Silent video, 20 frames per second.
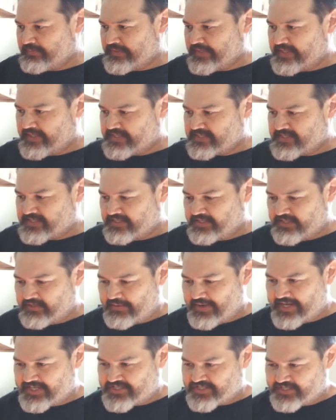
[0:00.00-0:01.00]
be a
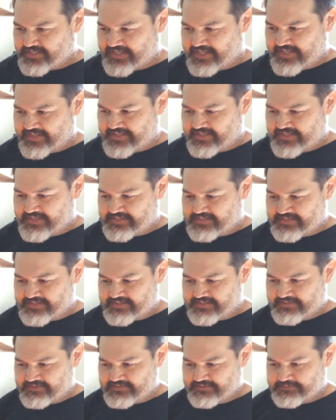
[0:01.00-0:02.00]
slow action like
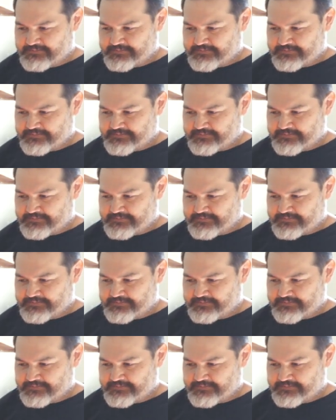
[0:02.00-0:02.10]
this.